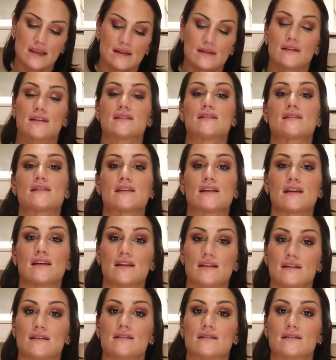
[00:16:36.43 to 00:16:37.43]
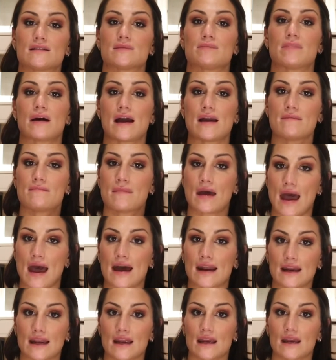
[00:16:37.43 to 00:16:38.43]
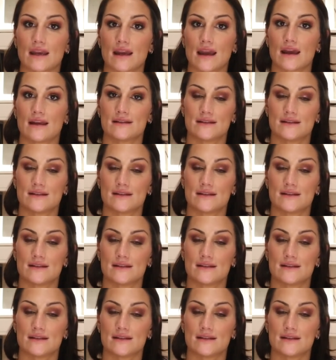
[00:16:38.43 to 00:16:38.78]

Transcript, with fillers: This is by Maddie